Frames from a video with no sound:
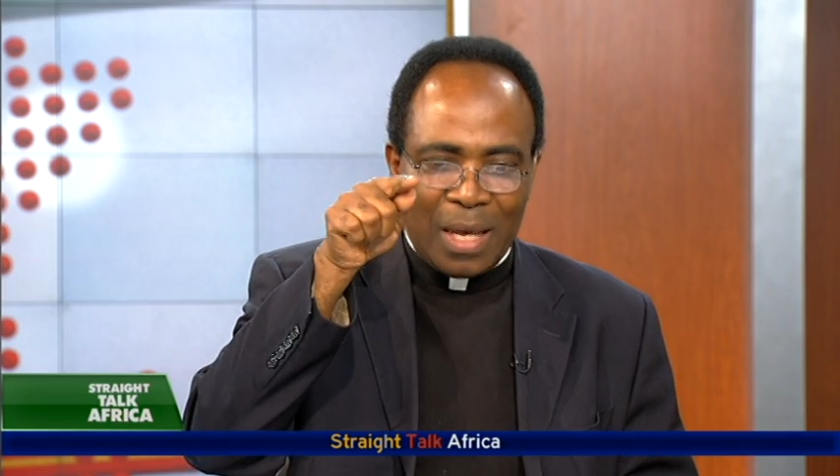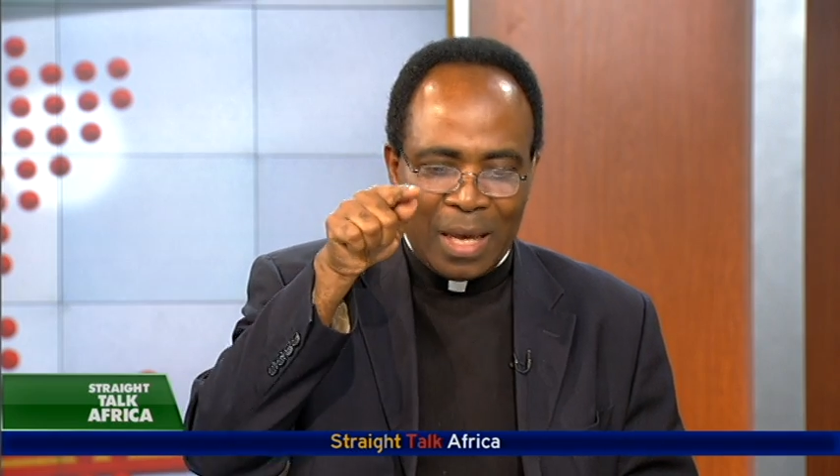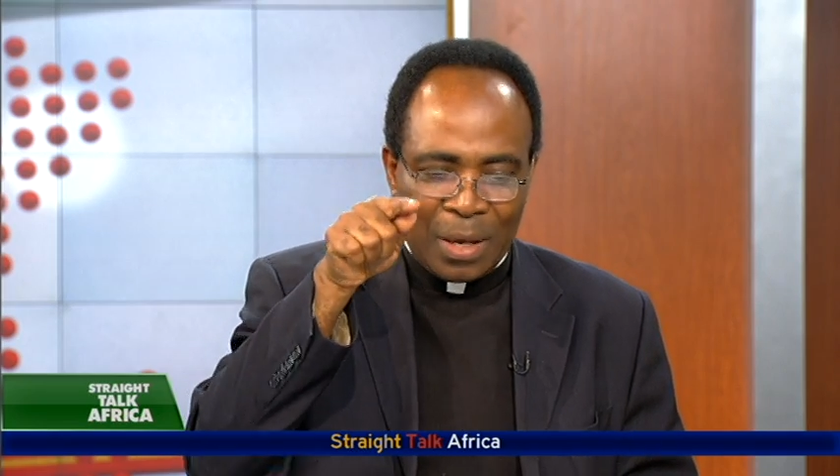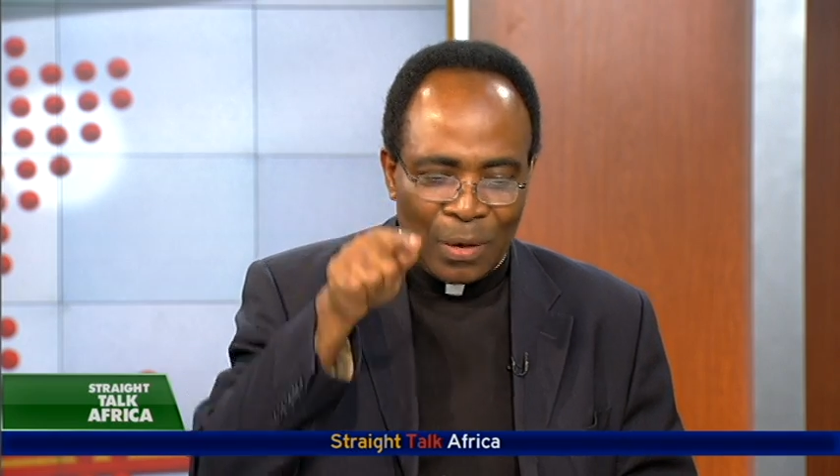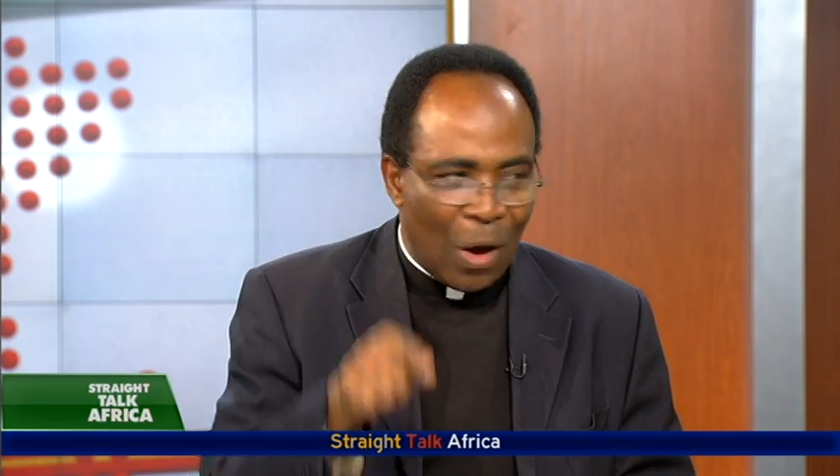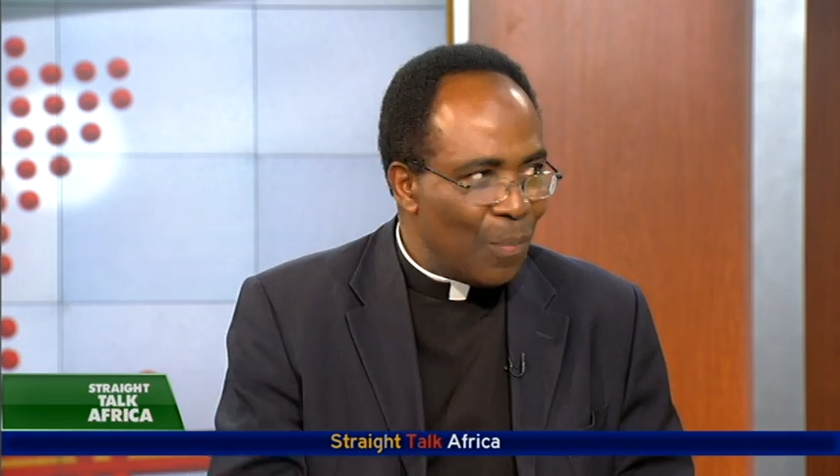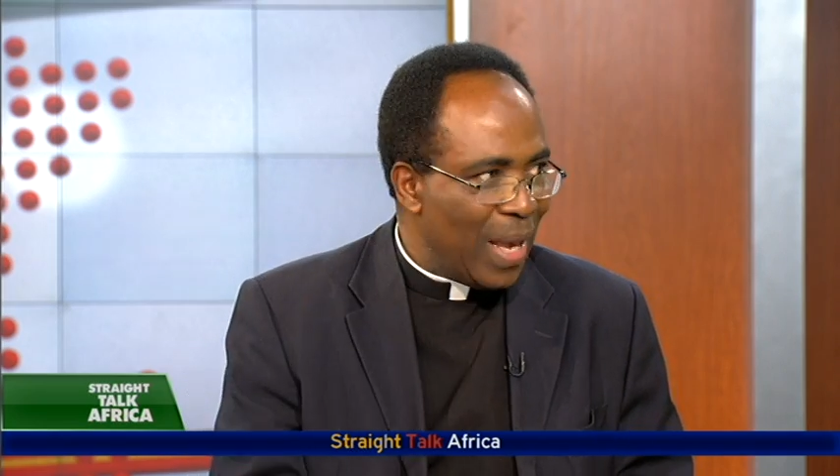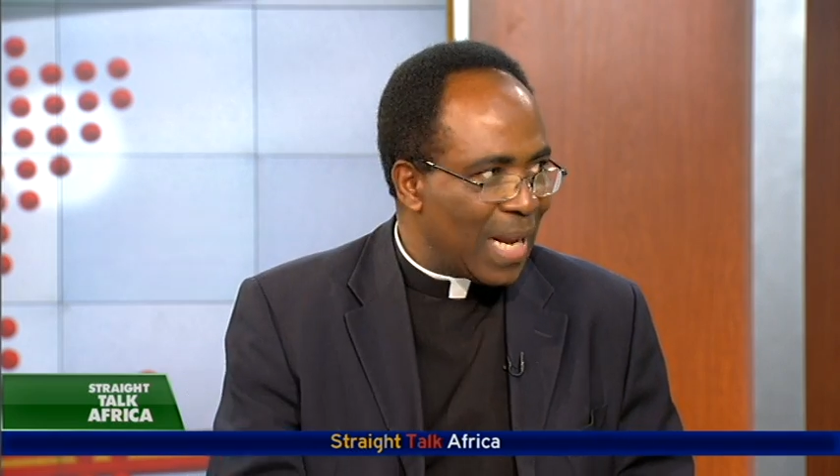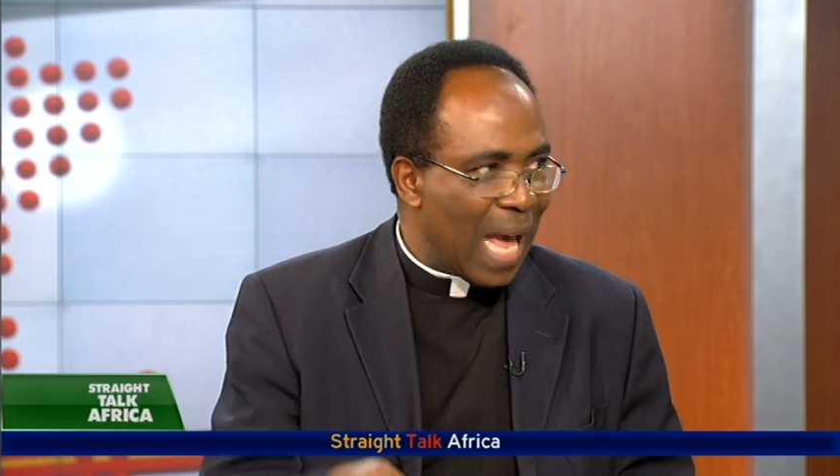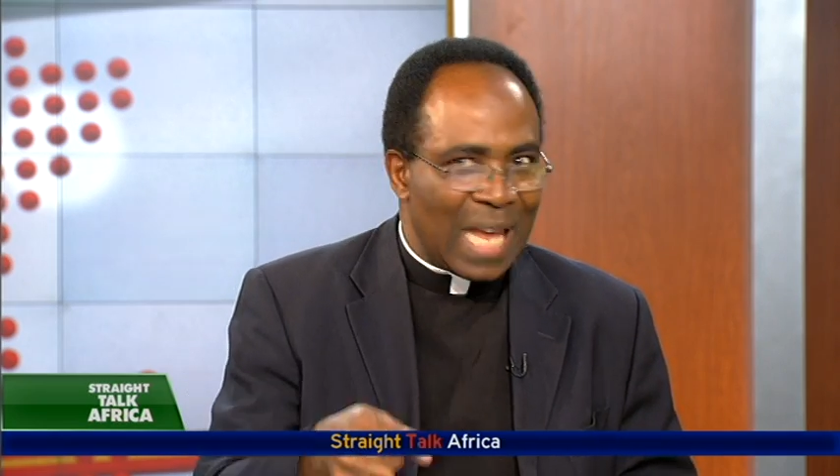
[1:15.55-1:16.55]

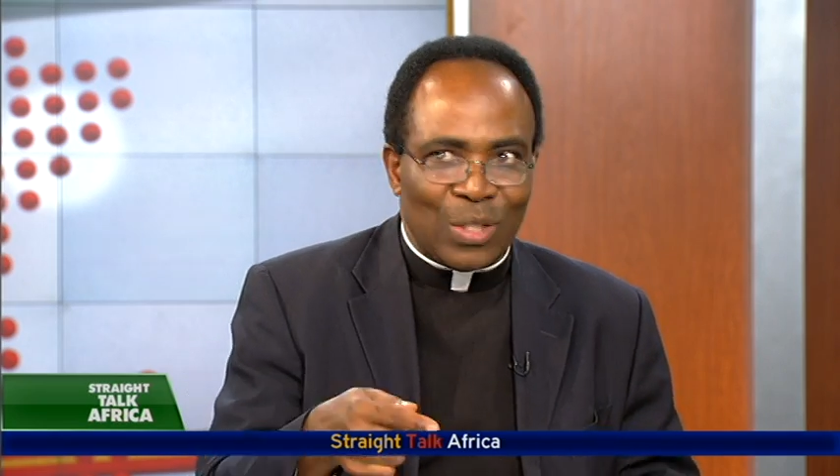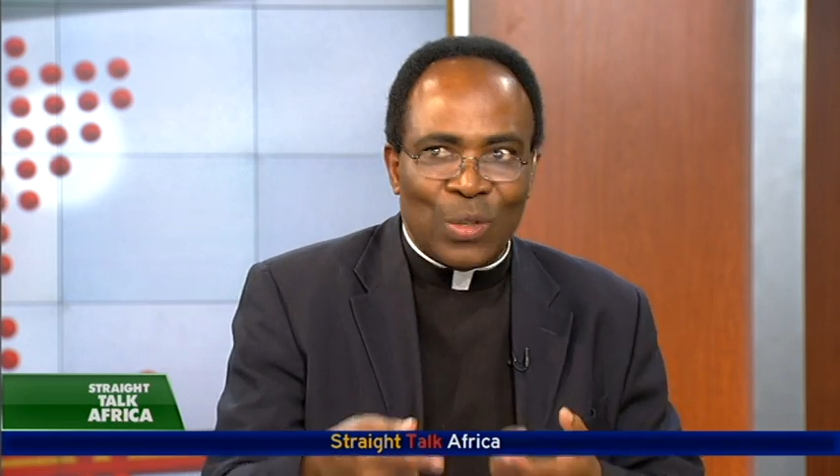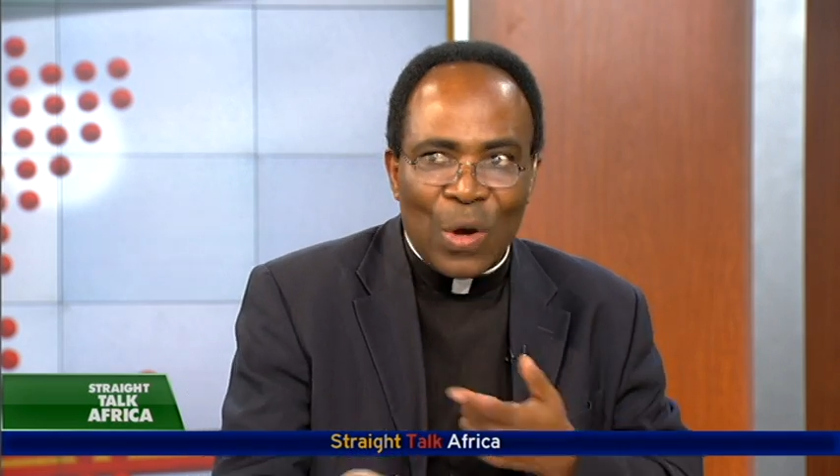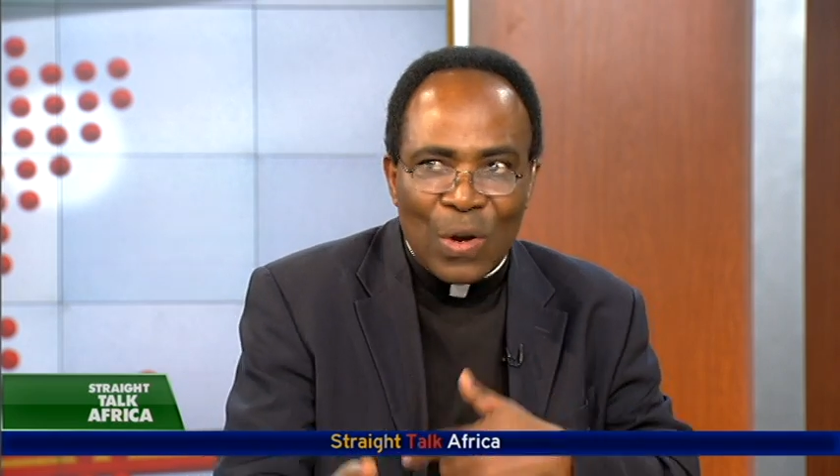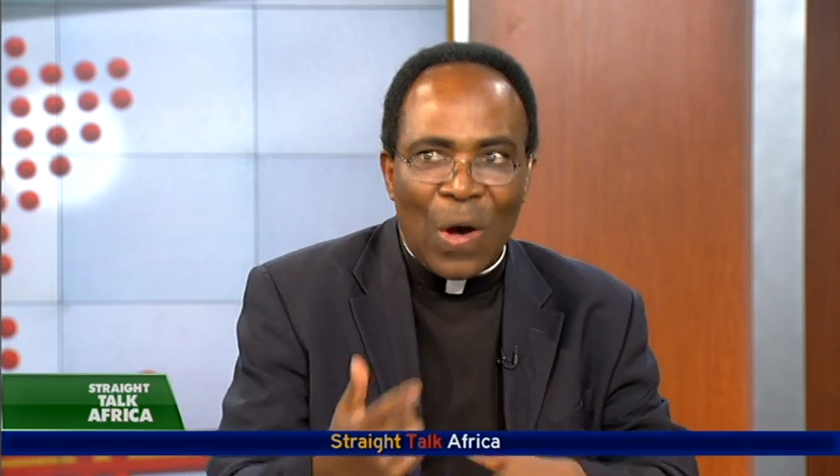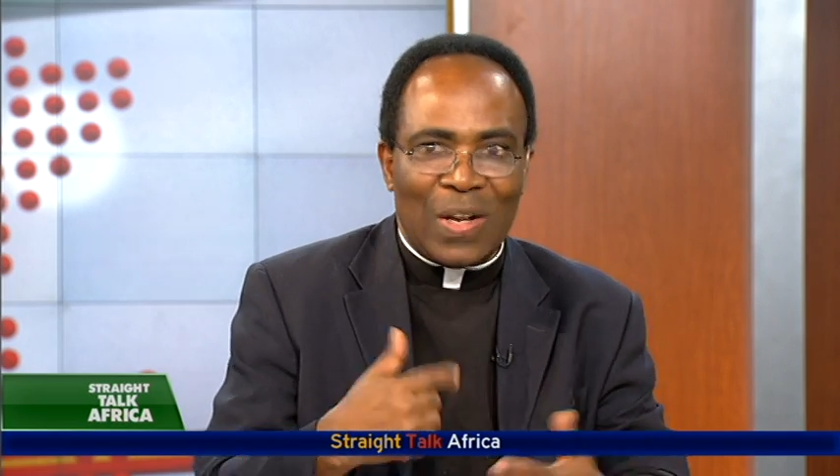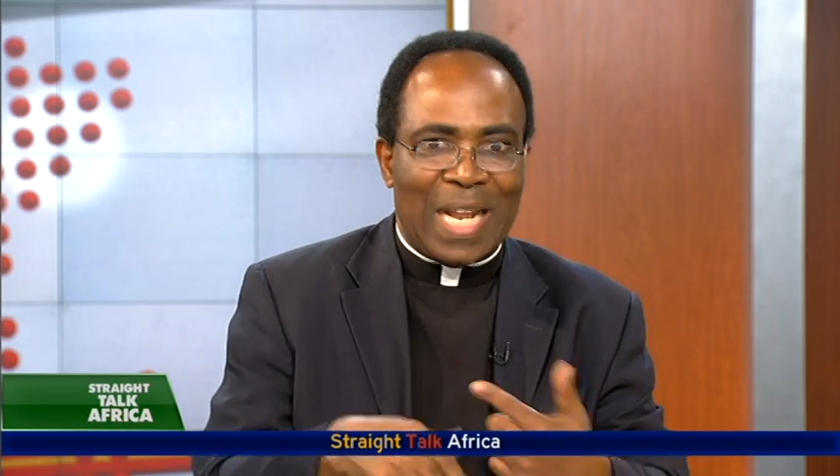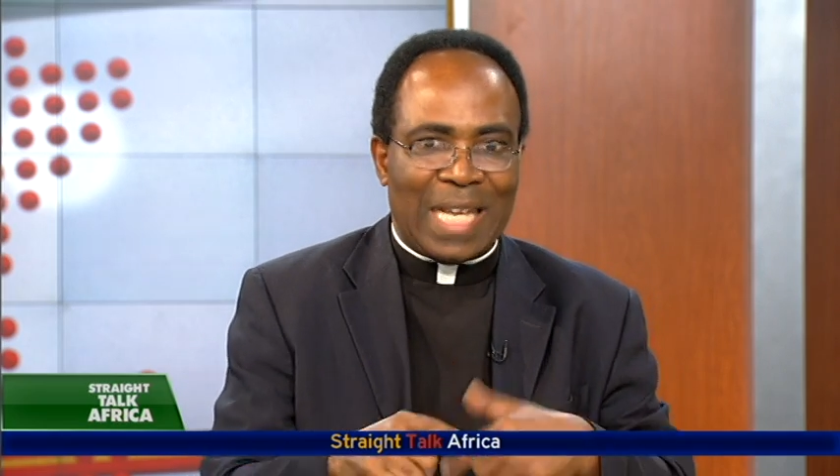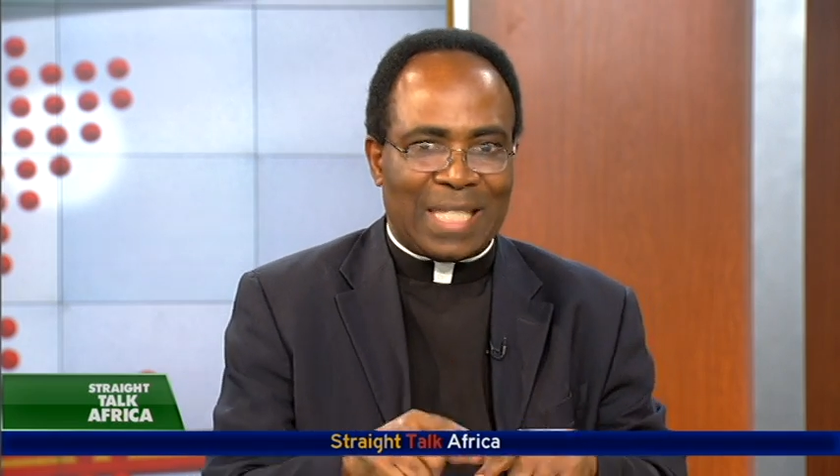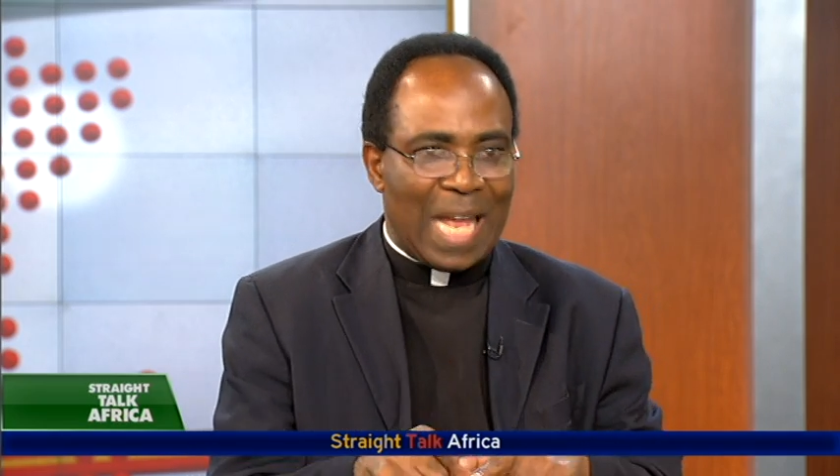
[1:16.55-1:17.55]
lawmakers don't
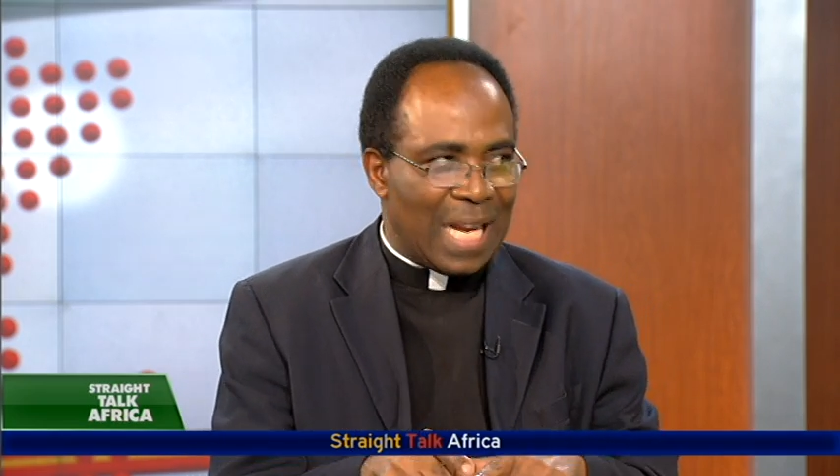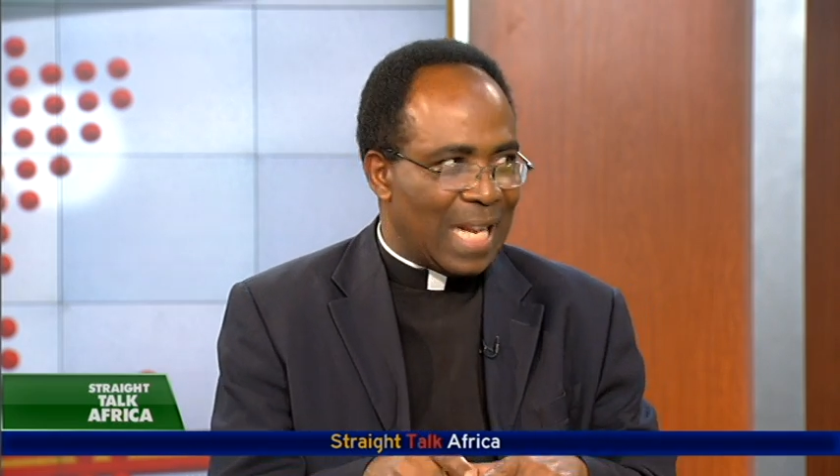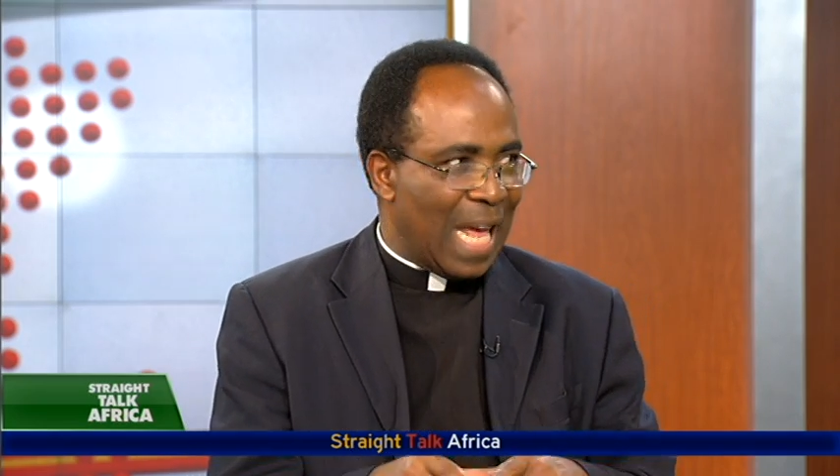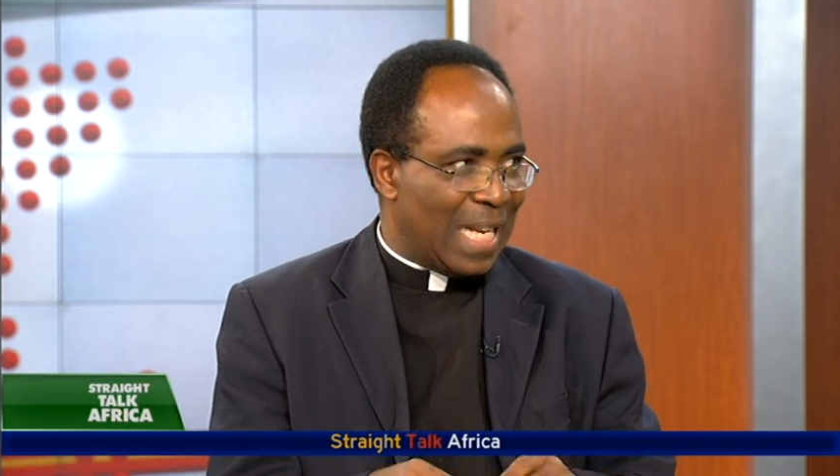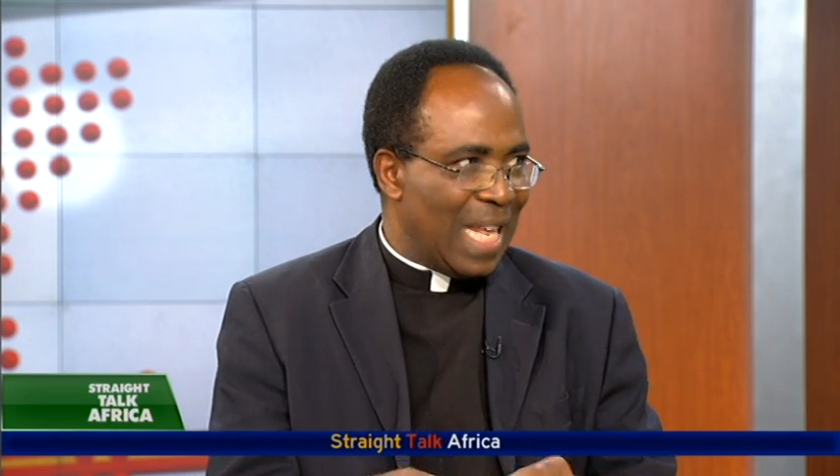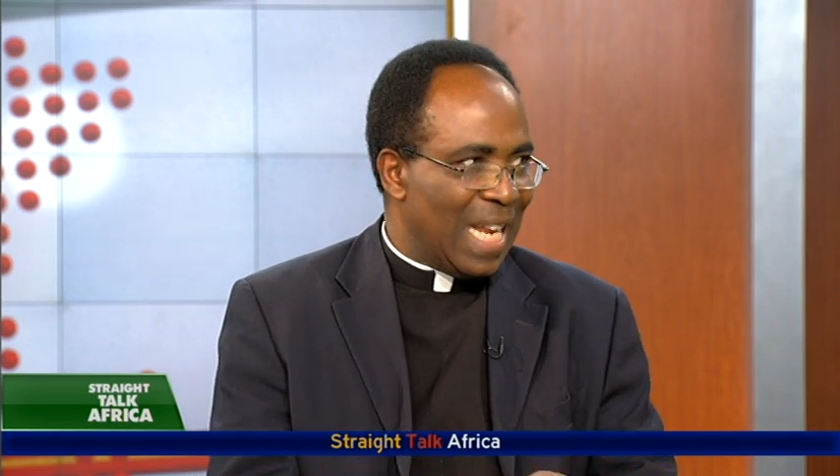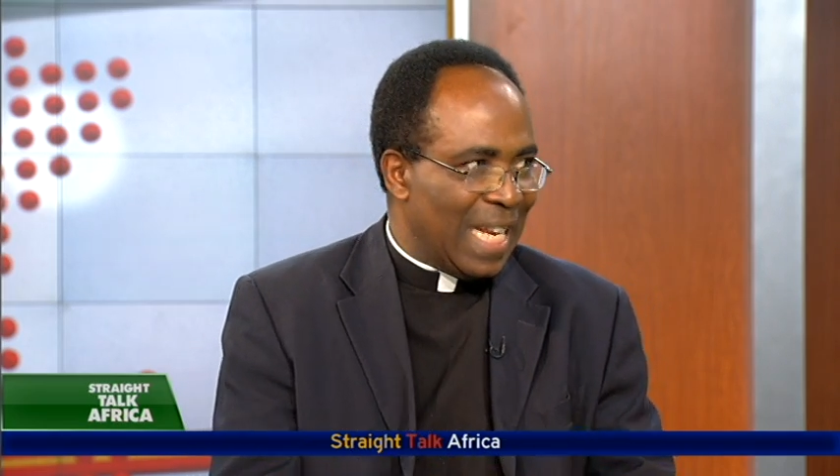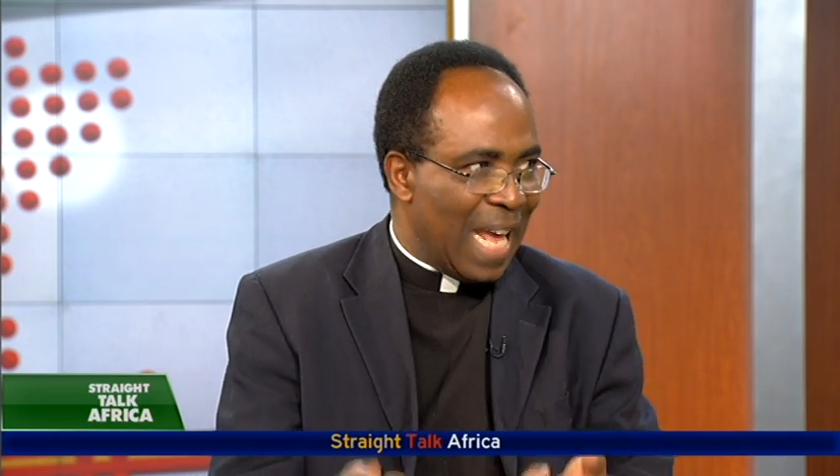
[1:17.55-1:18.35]
understand that